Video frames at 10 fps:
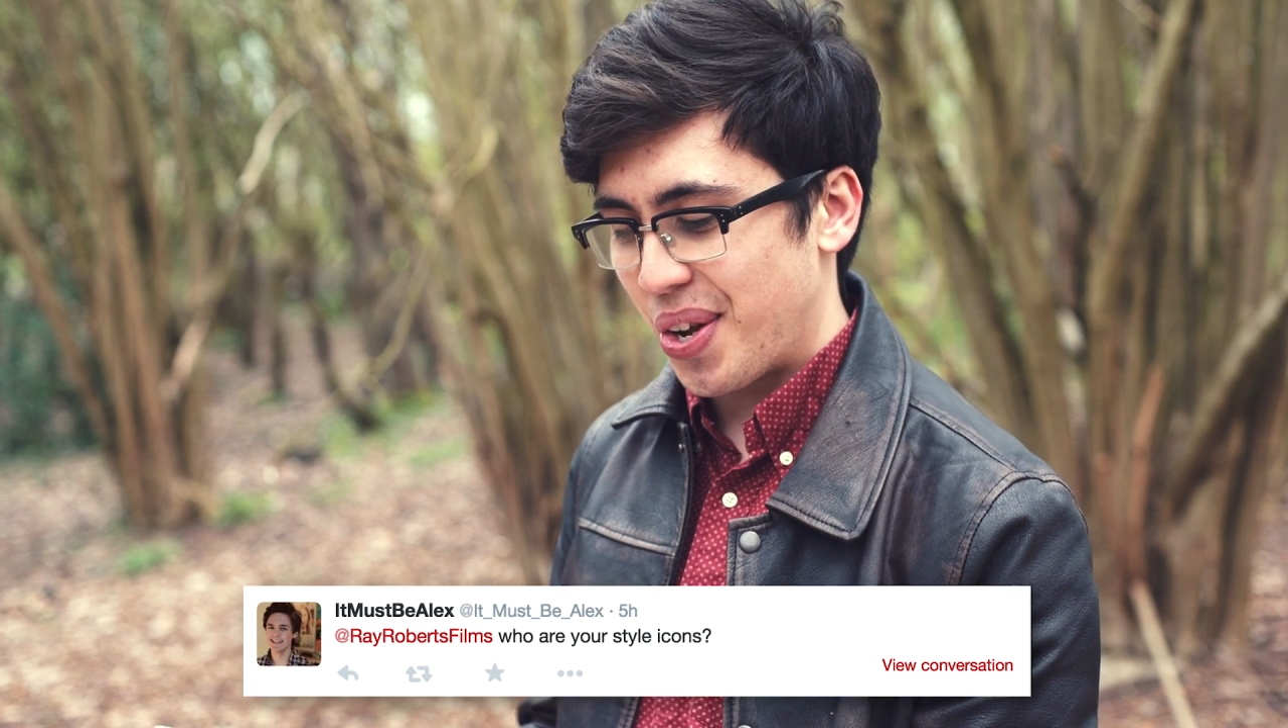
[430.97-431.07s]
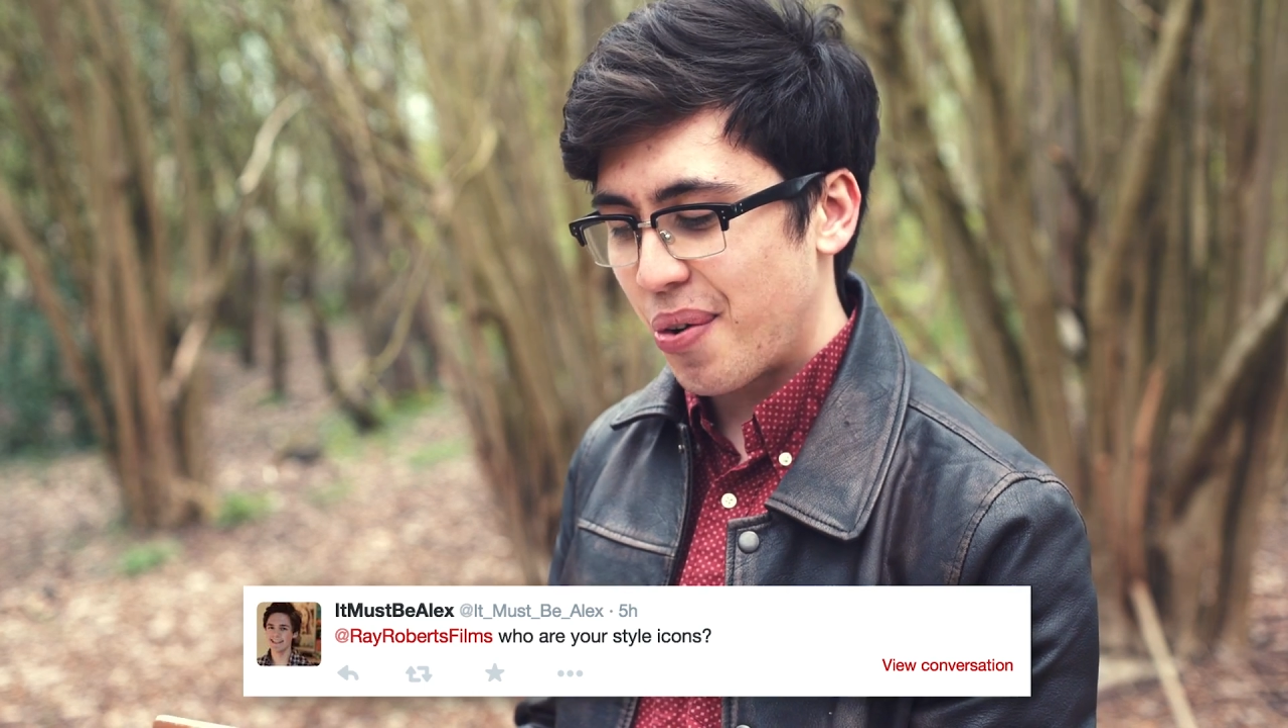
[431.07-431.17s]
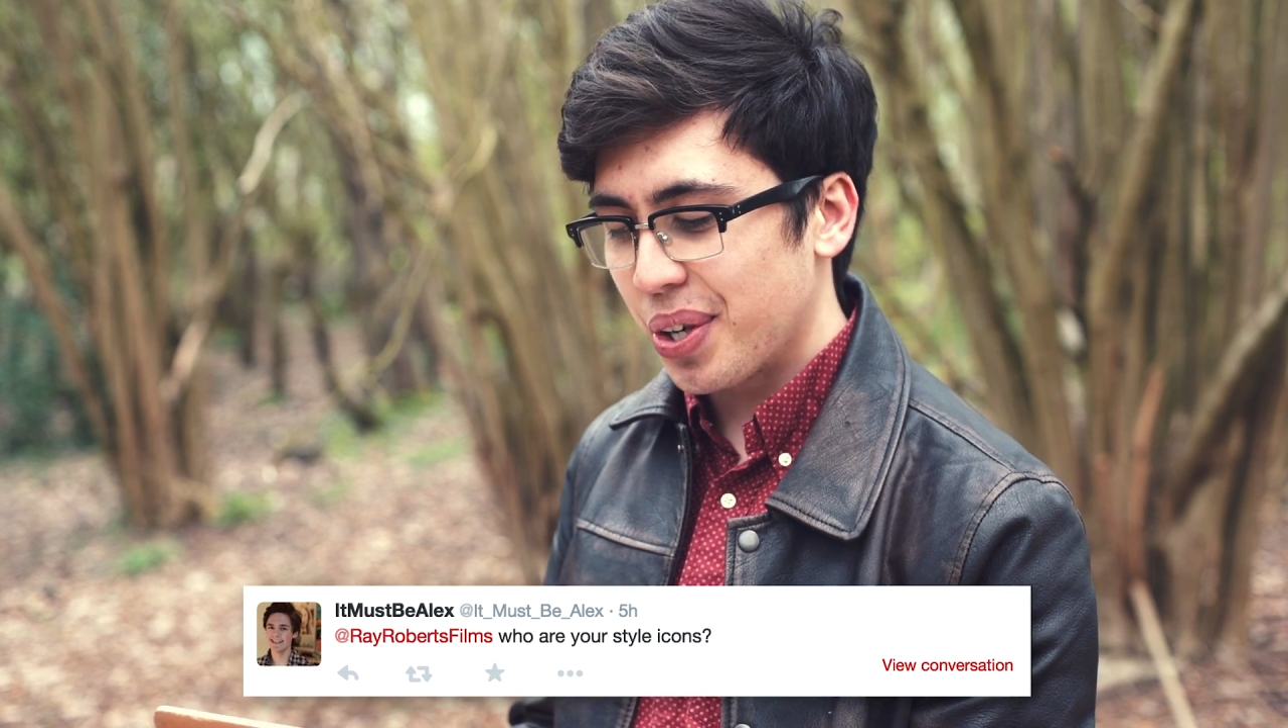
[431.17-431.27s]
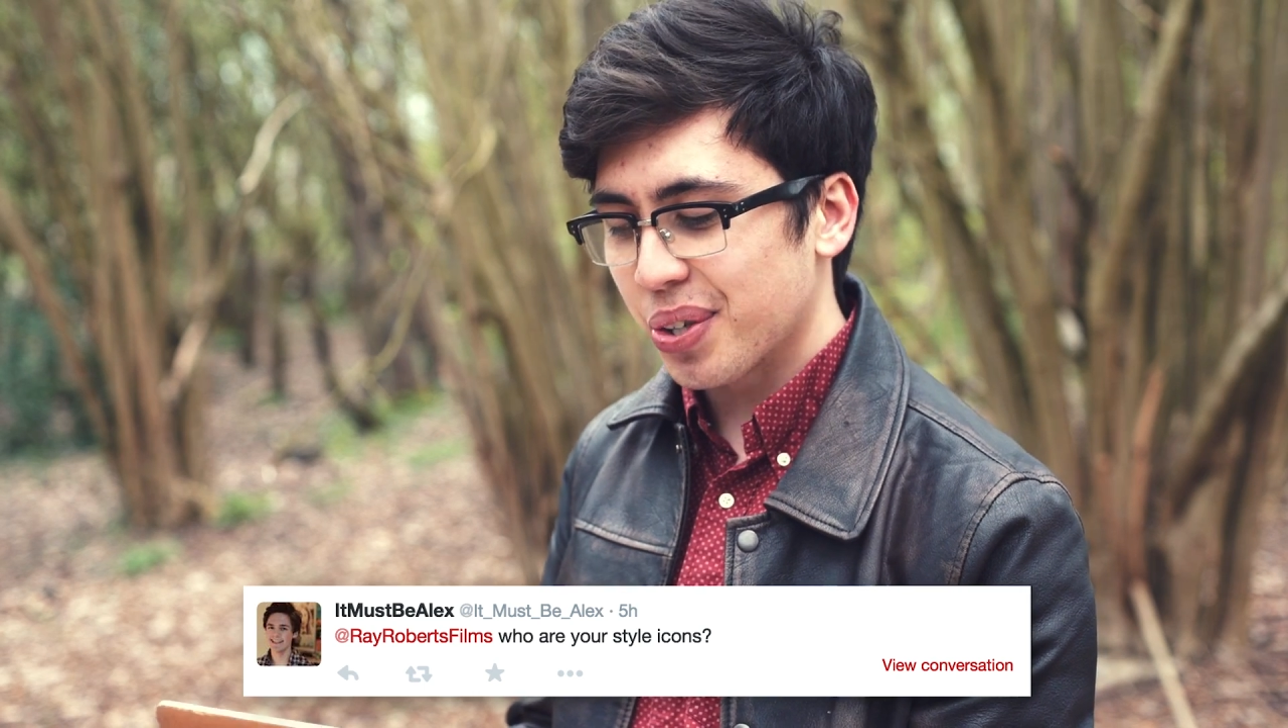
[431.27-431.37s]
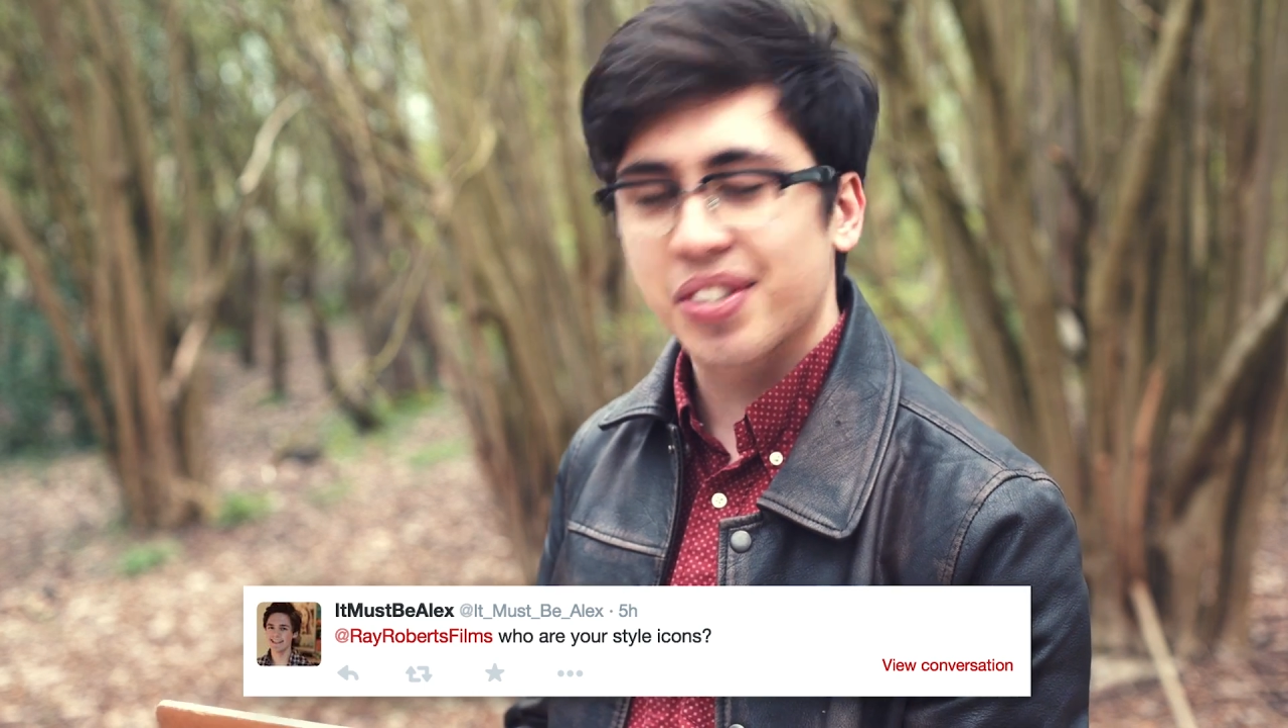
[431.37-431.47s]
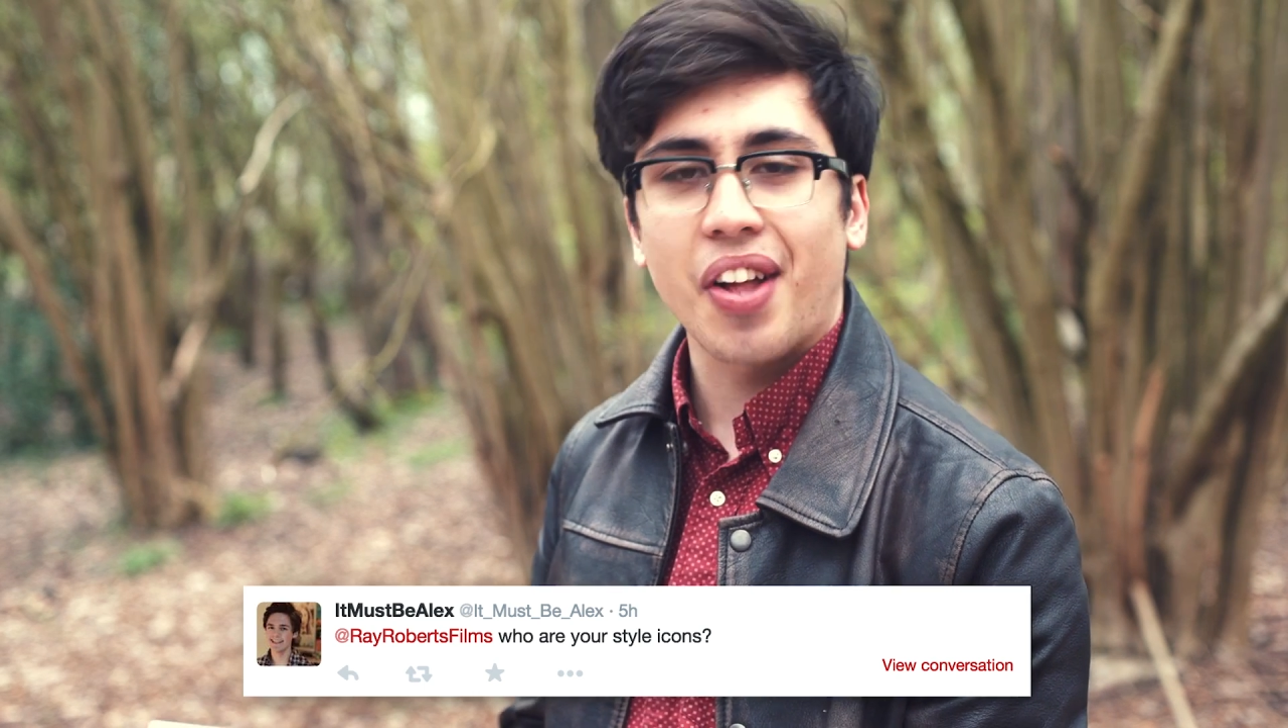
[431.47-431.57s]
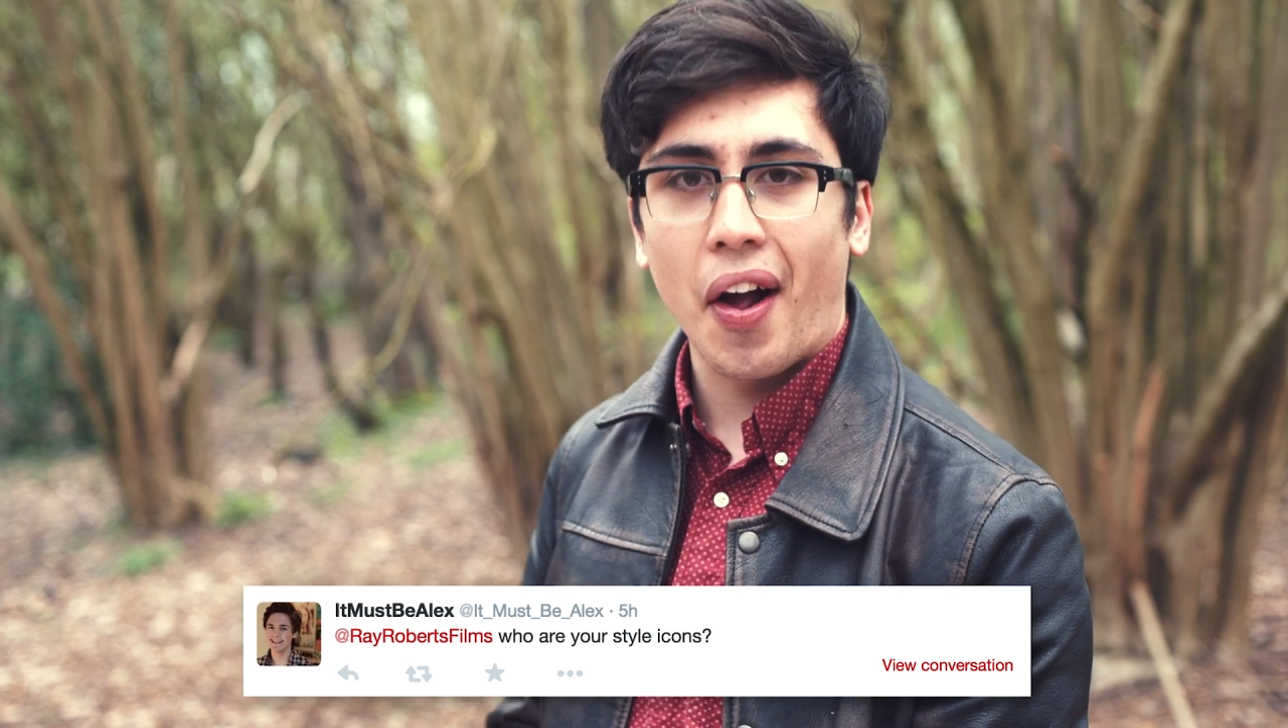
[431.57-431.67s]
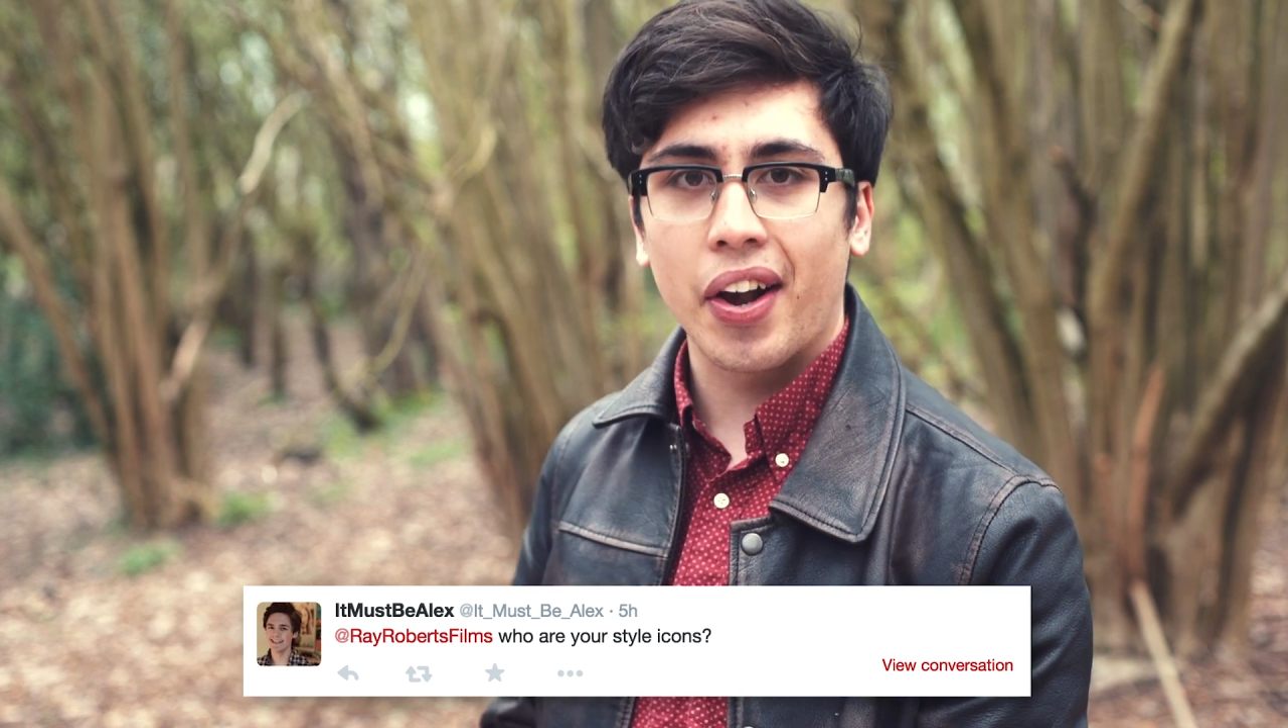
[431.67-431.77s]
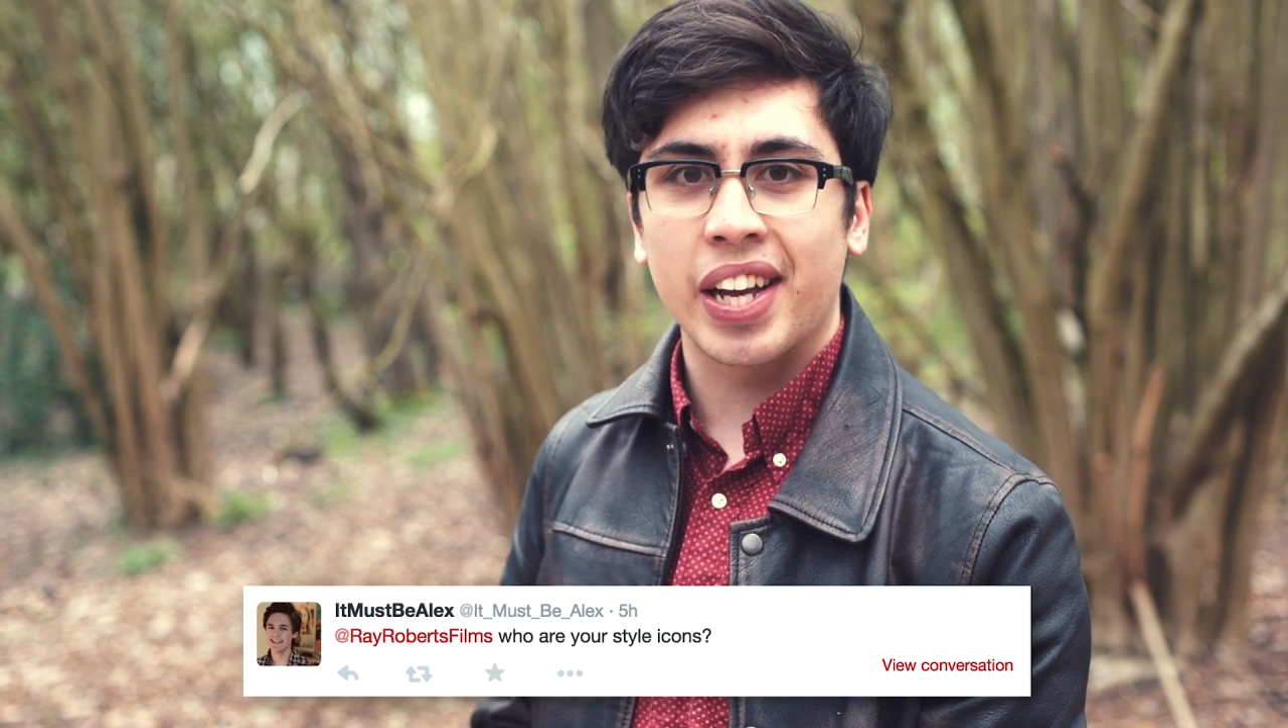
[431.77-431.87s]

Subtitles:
Who are your style